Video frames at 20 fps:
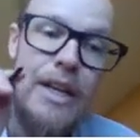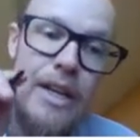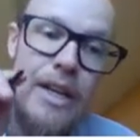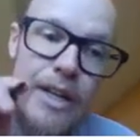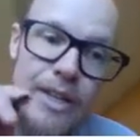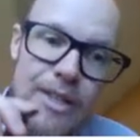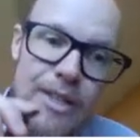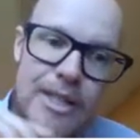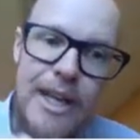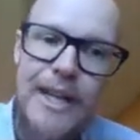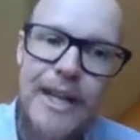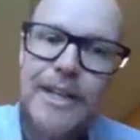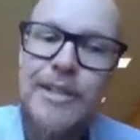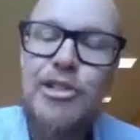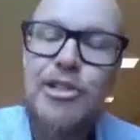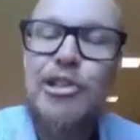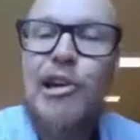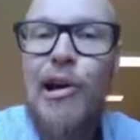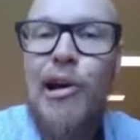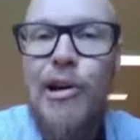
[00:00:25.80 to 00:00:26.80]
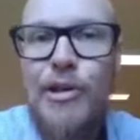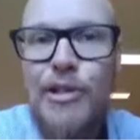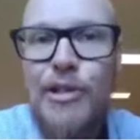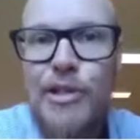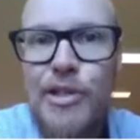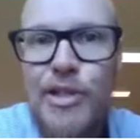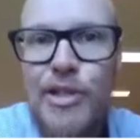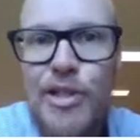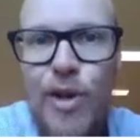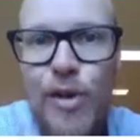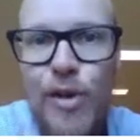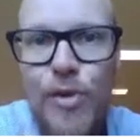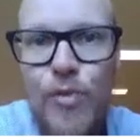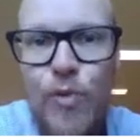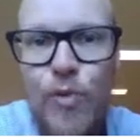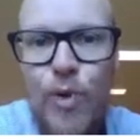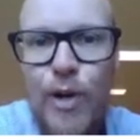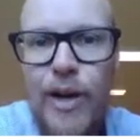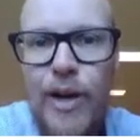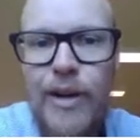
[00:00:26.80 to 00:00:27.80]
Second is Coke to soda
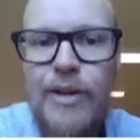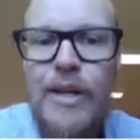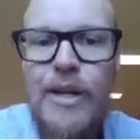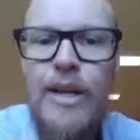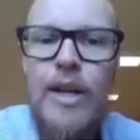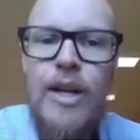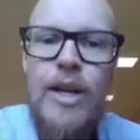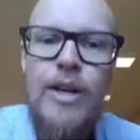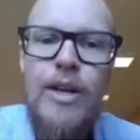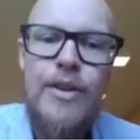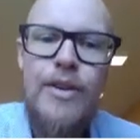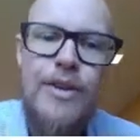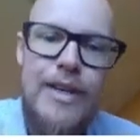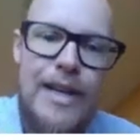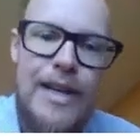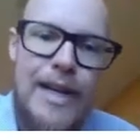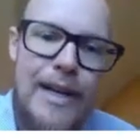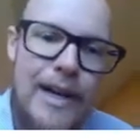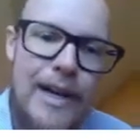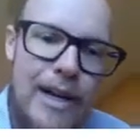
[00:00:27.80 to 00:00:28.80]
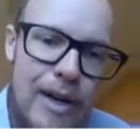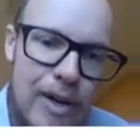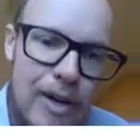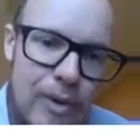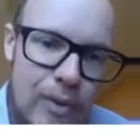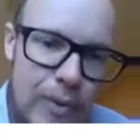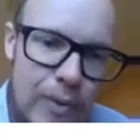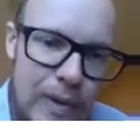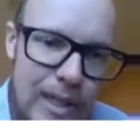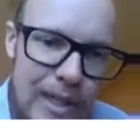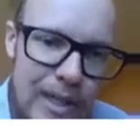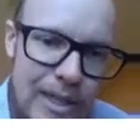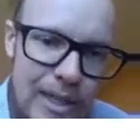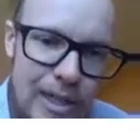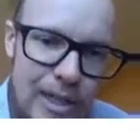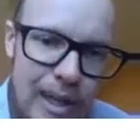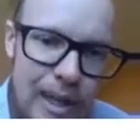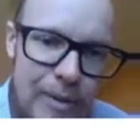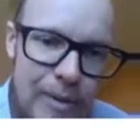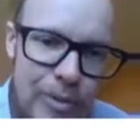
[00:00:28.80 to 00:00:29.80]
water. Now, we need to
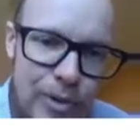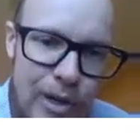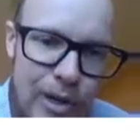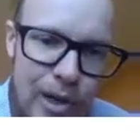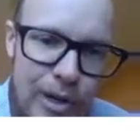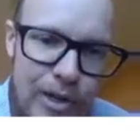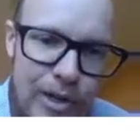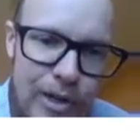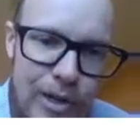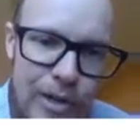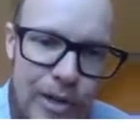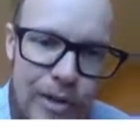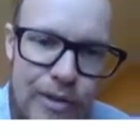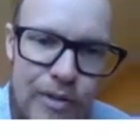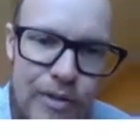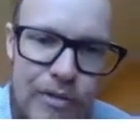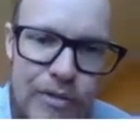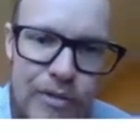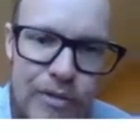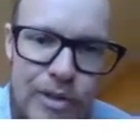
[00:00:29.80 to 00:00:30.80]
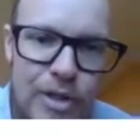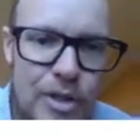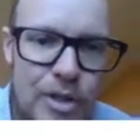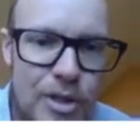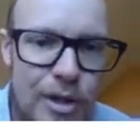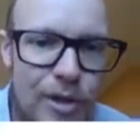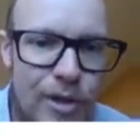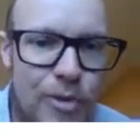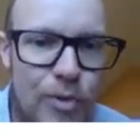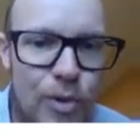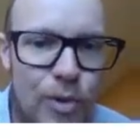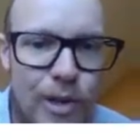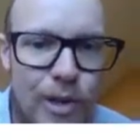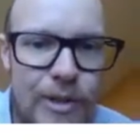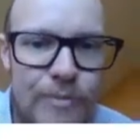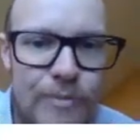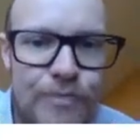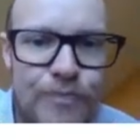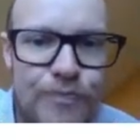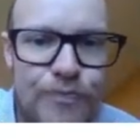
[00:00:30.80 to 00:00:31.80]
label Coke to soda
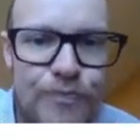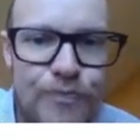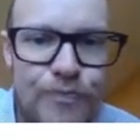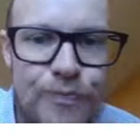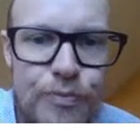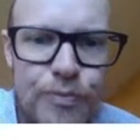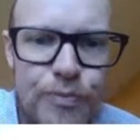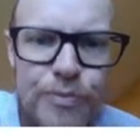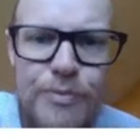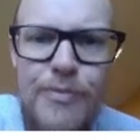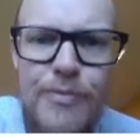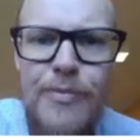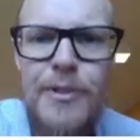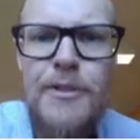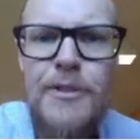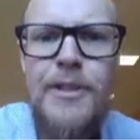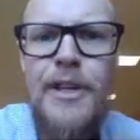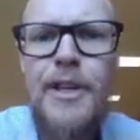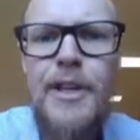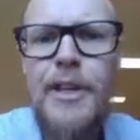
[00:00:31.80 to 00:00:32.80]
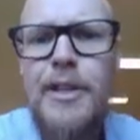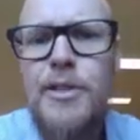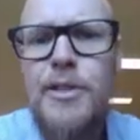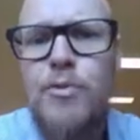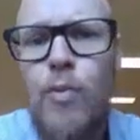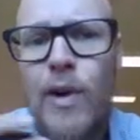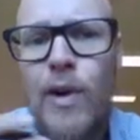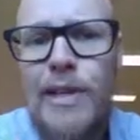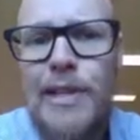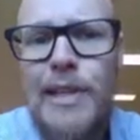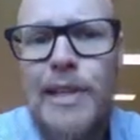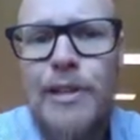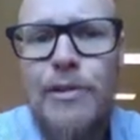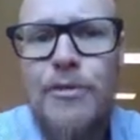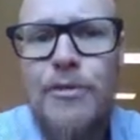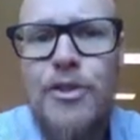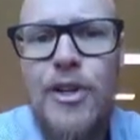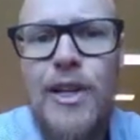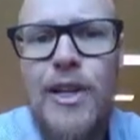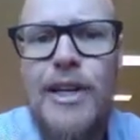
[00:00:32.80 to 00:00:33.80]
water. Now, there's 1 litre
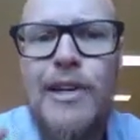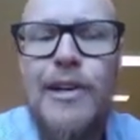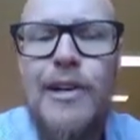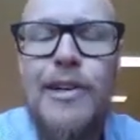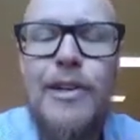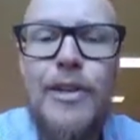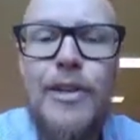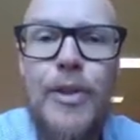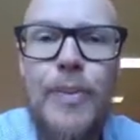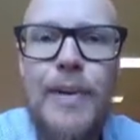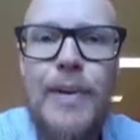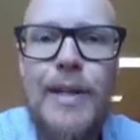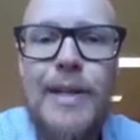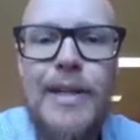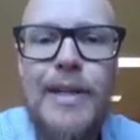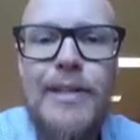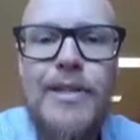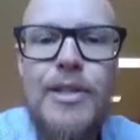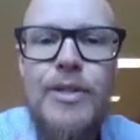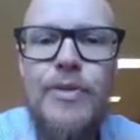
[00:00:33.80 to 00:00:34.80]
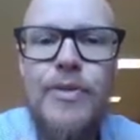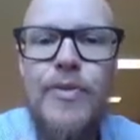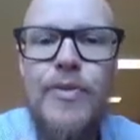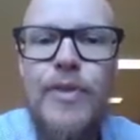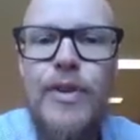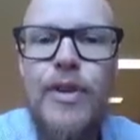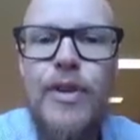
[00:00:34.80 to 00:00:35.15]
of Diet Coke and 3 litres of